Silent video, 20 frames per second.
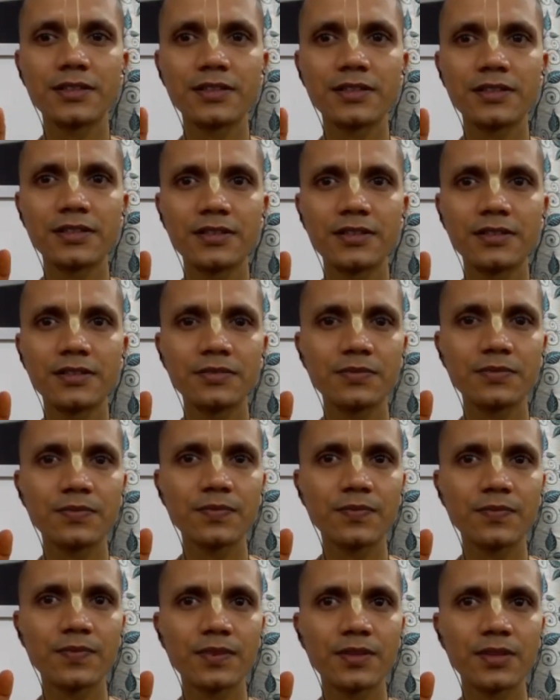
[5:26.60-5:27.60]
And then
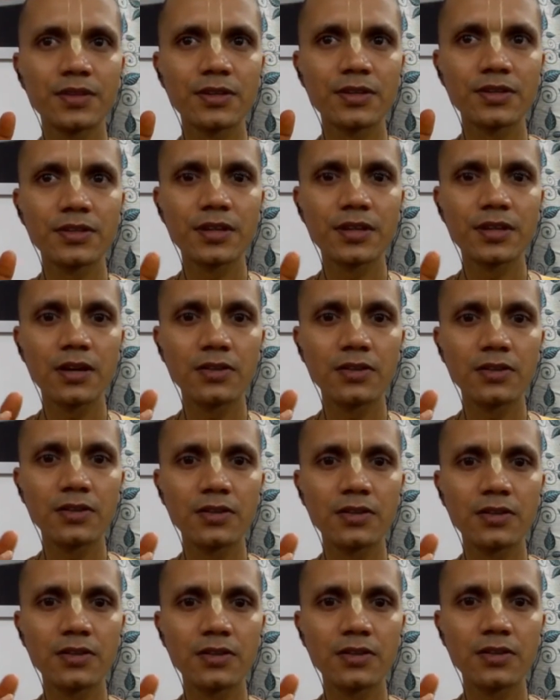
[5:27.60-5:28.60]
there are
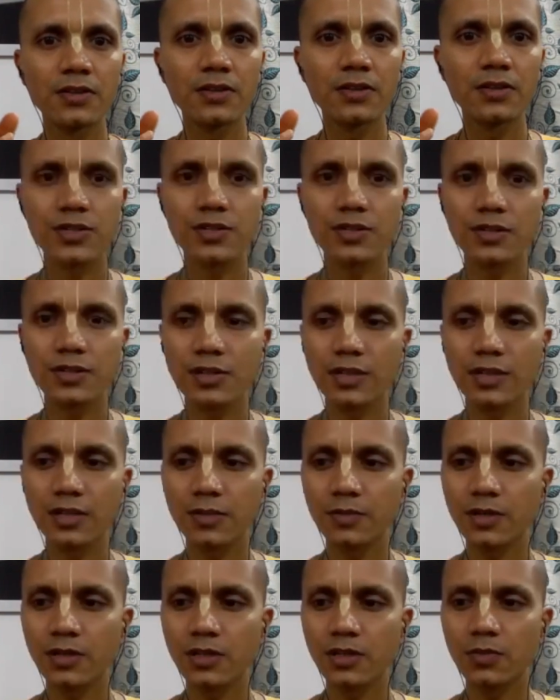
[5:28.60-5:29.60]
three kleshas,
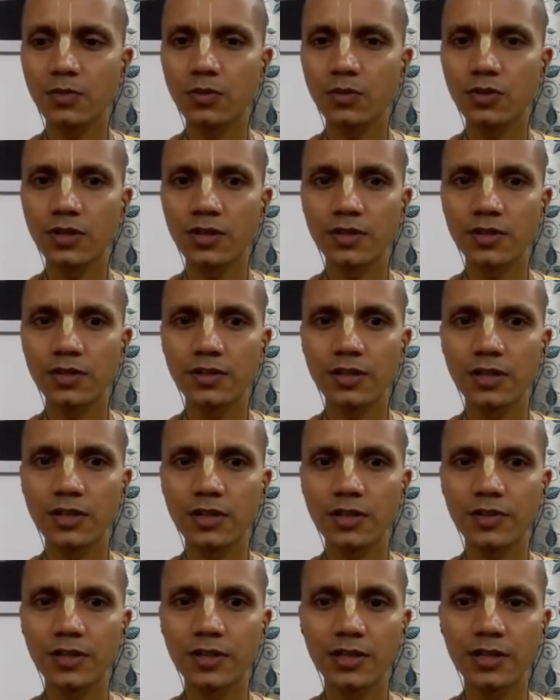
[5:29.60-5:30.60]
adhyatmika, adhibhutik,
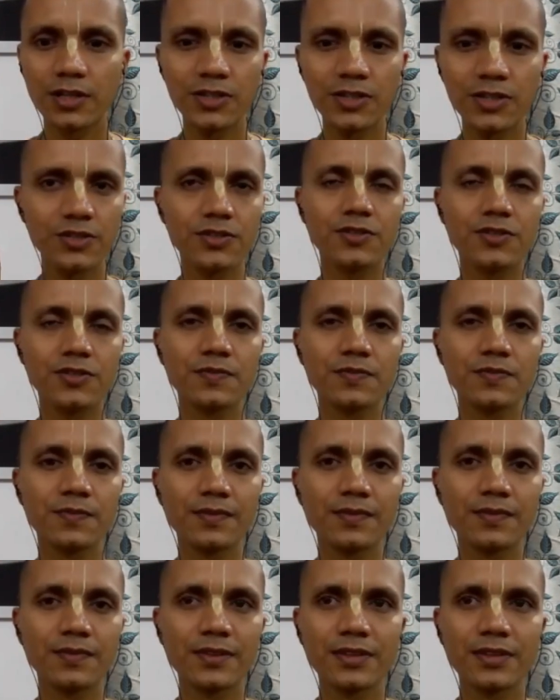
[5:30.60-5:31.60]
adhidevik kleshas.
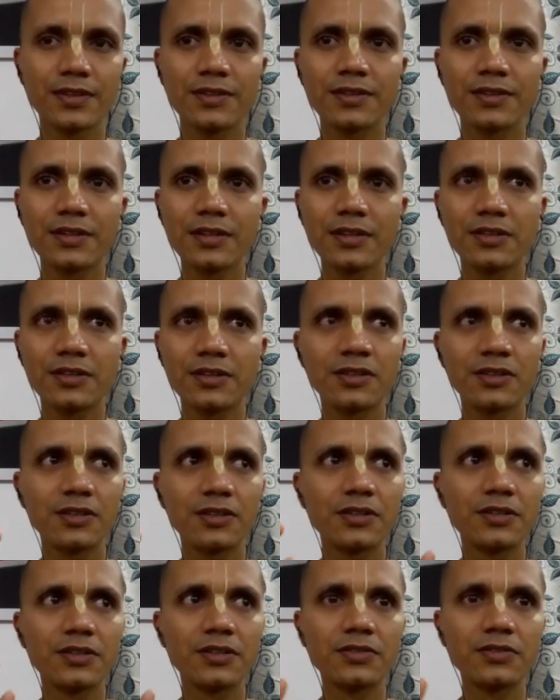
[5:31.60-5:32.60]
Right?
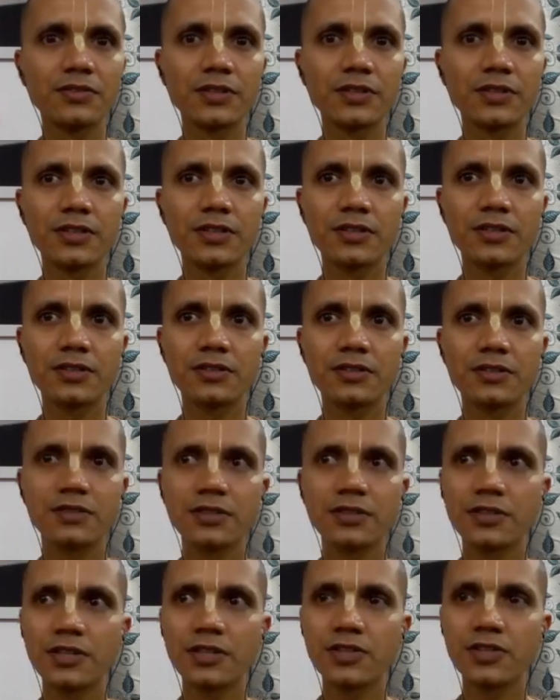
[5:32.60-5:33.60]
The weather
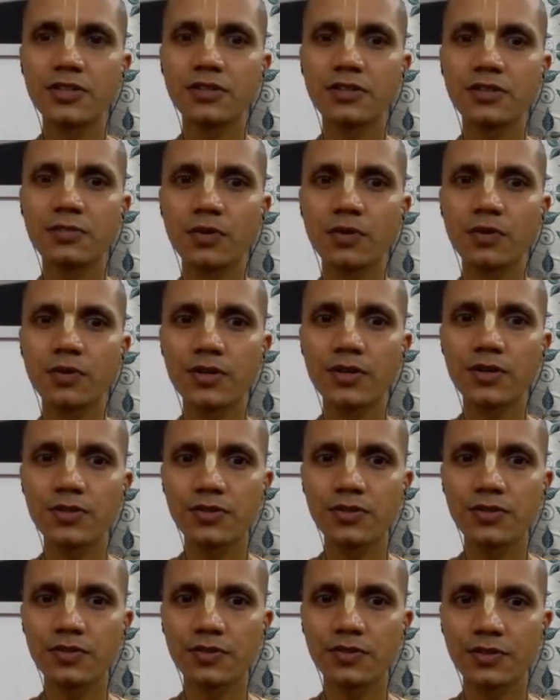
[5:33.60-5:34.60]
and the nature
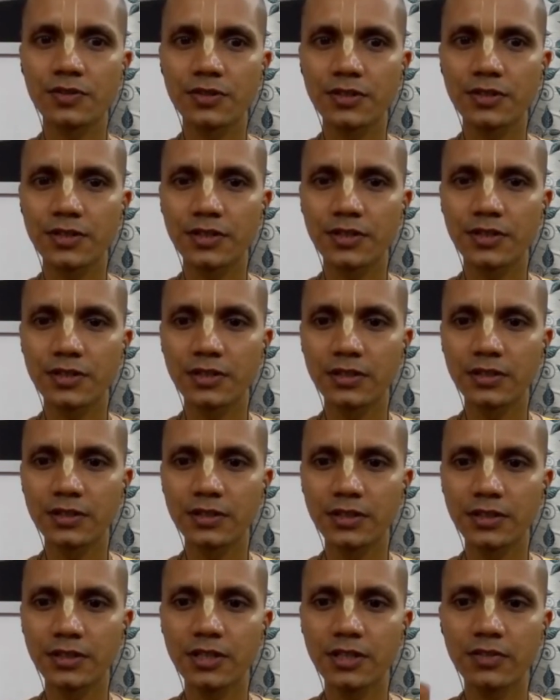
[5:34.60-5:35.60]
provides uh,
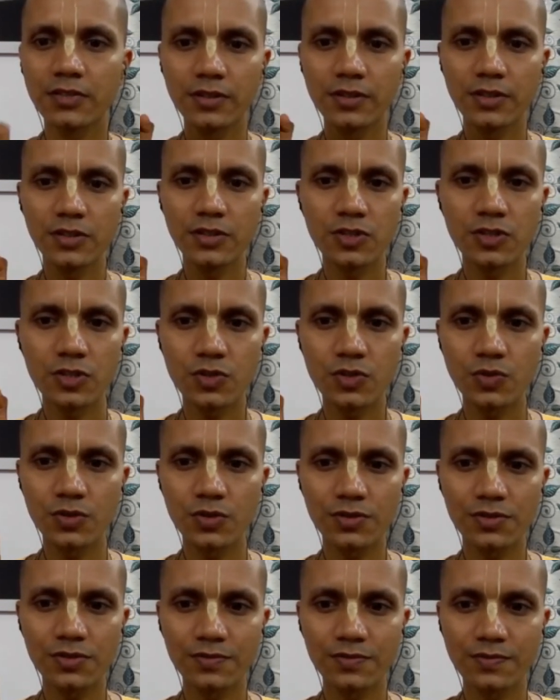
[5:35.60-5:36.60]
inconveniences to
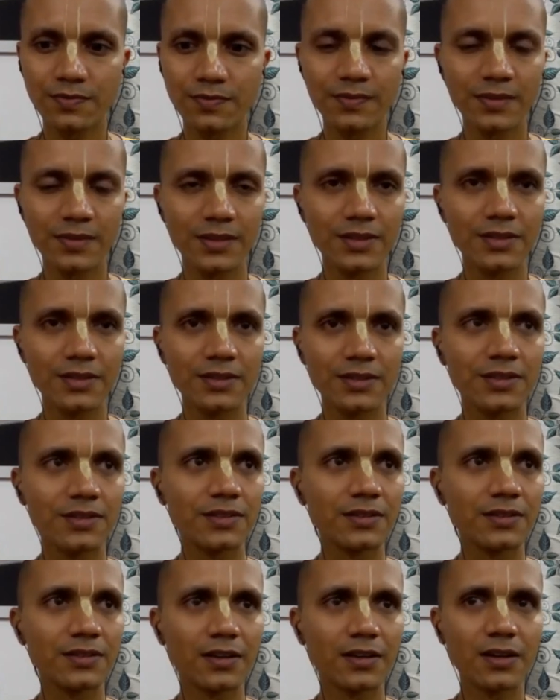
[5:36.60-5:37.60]
us. Hmm?
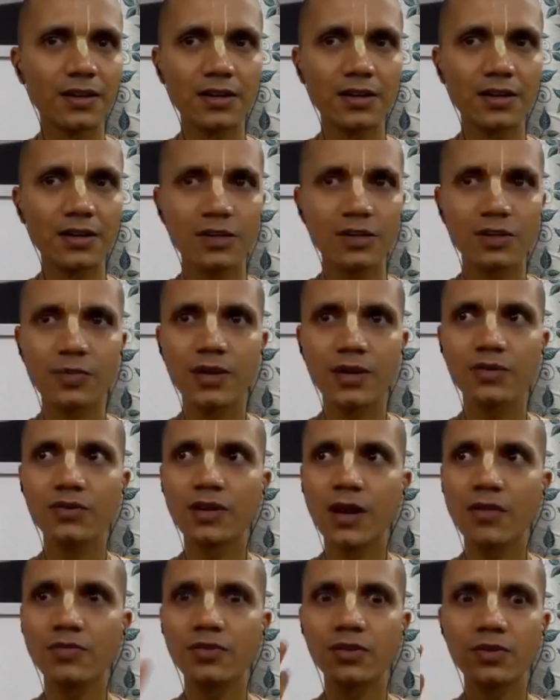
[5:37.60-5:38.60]
Like right now in
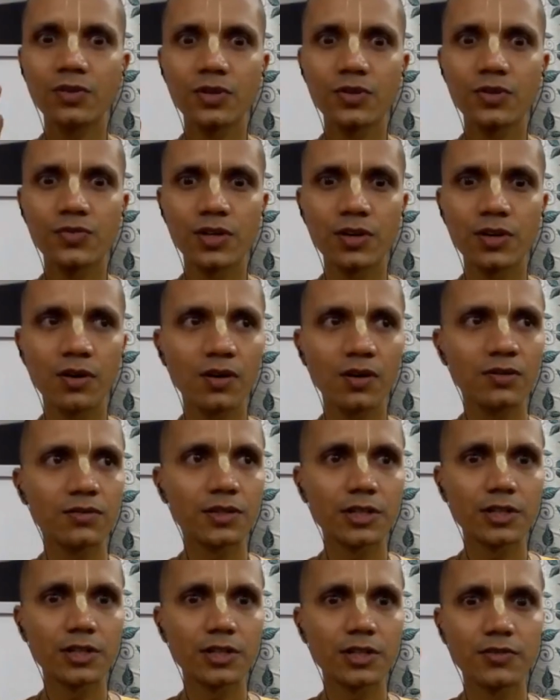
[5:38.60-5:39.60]
Bangalore, afternoon is very hot
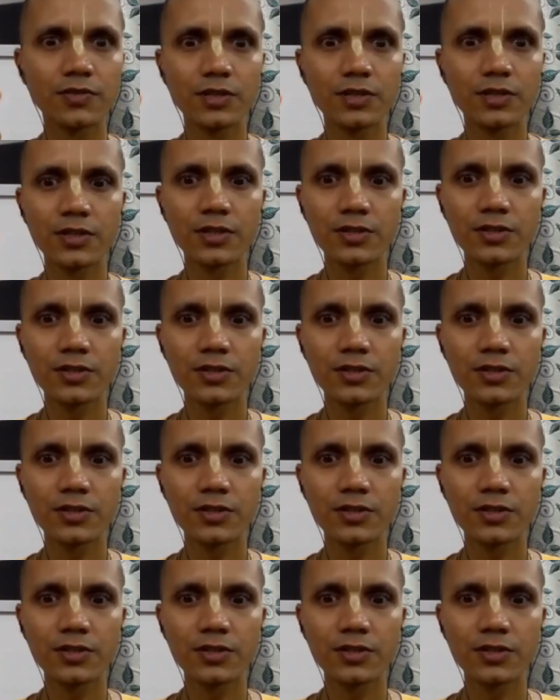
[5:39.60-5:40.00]
and evening